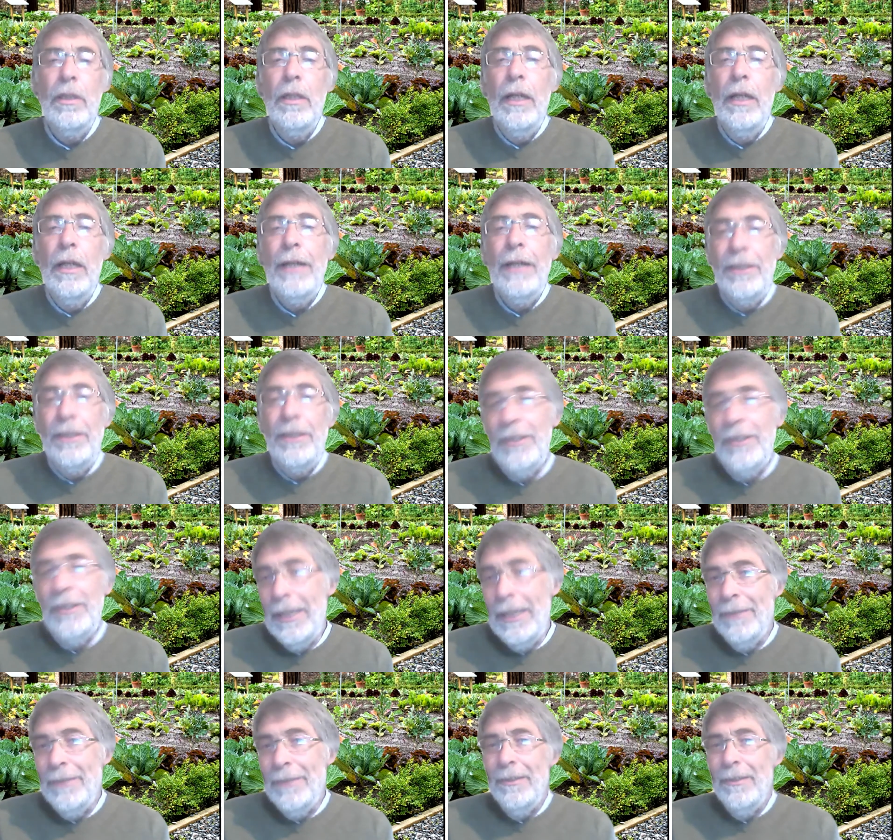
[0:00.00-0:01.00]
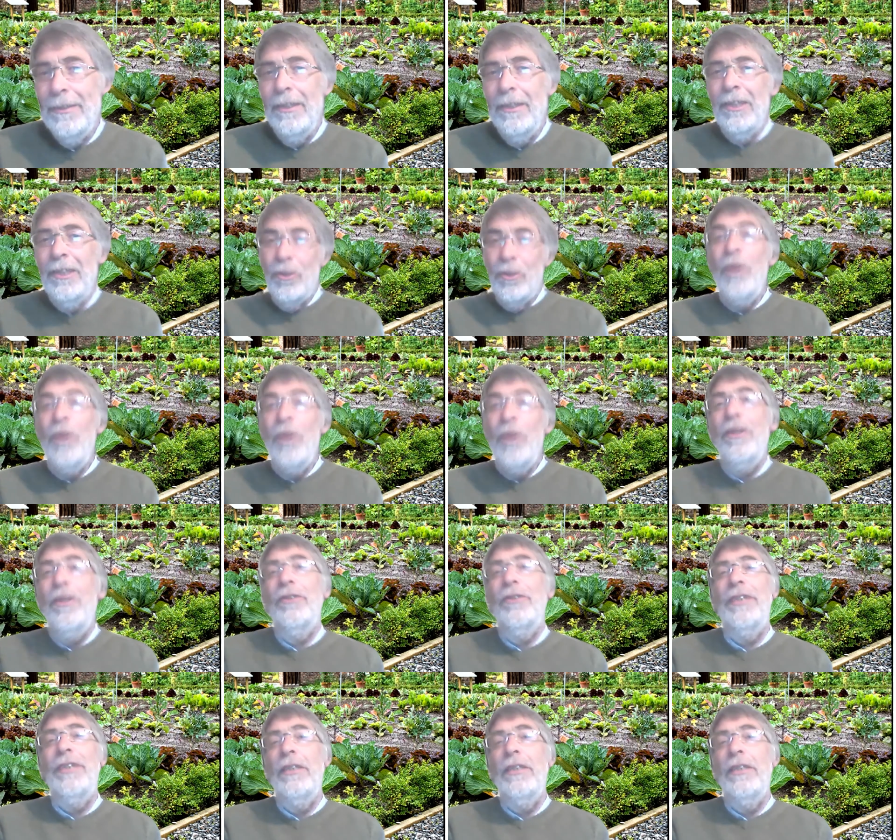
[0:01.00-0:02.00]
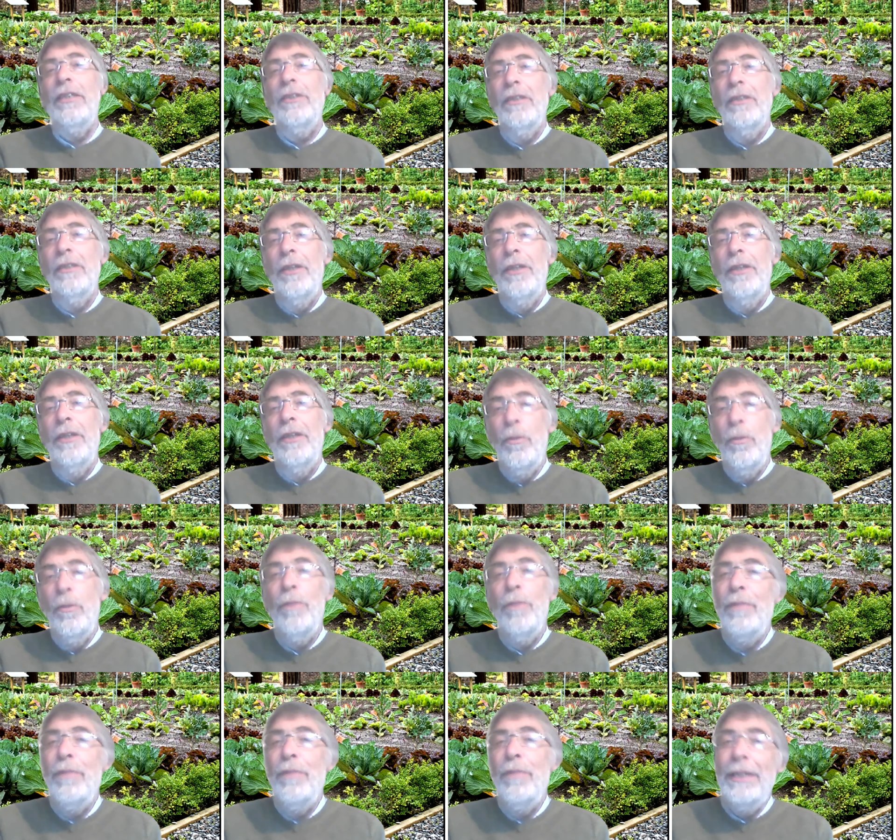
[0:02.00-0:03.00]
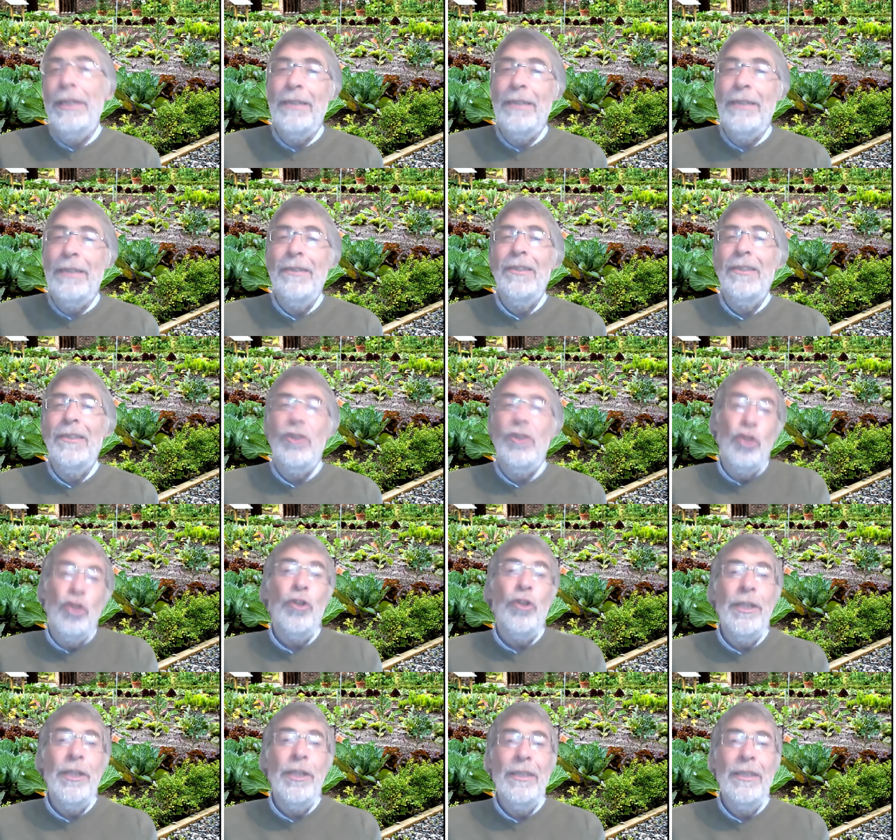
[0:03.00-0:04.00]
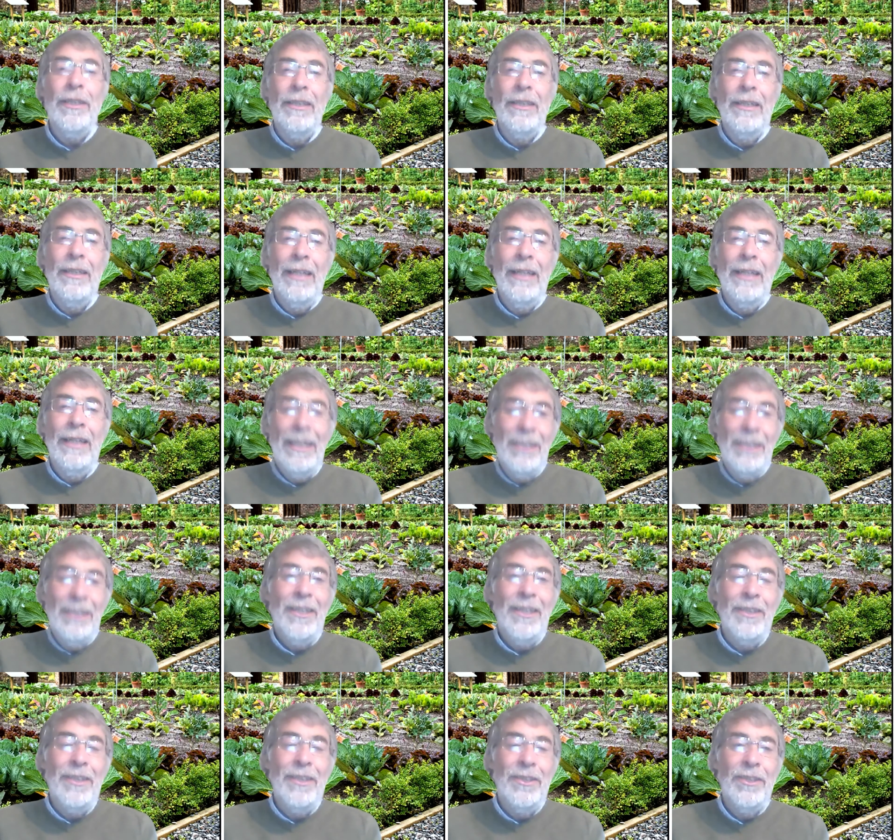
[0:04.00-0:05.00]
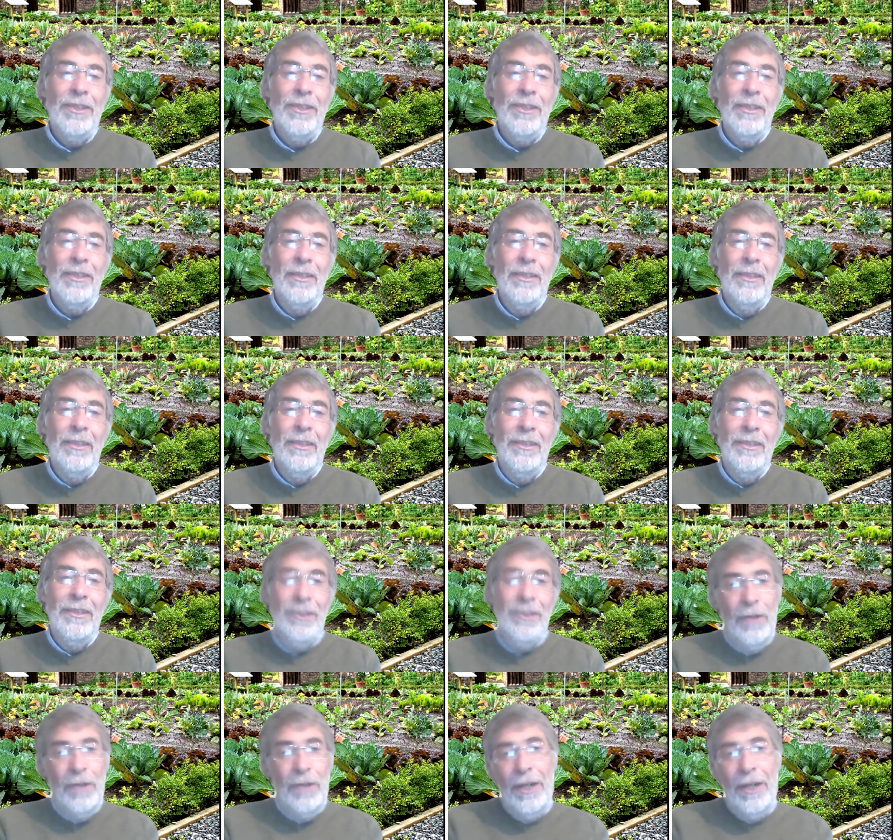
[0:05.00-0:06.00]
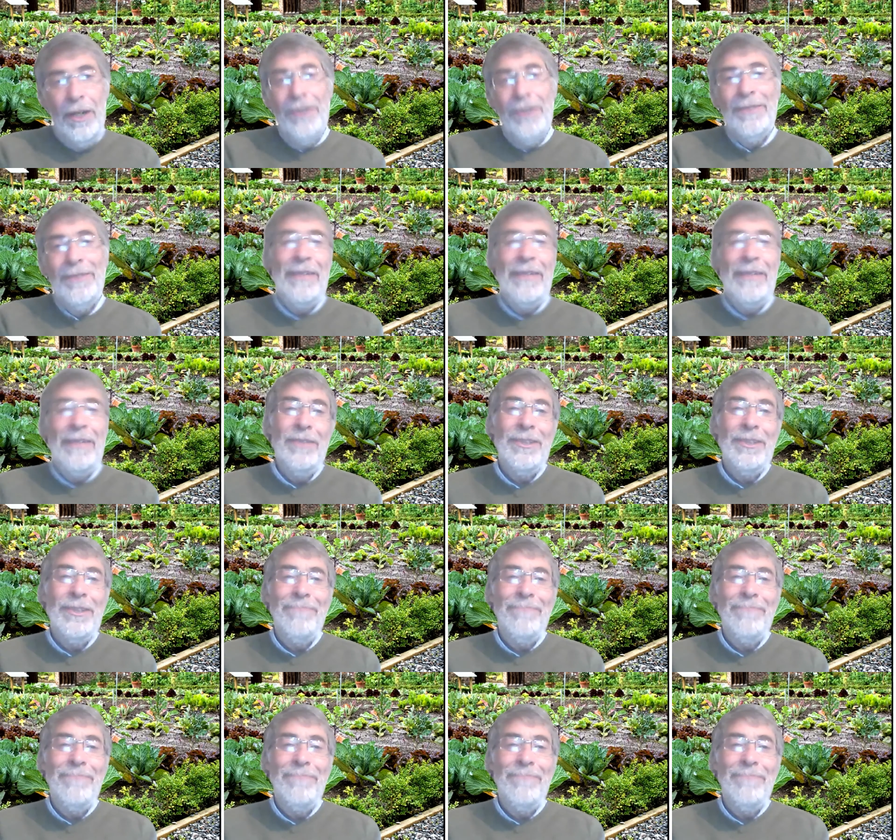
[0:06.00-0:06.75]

and instead grow those things that will bring joy and kindness to others around us.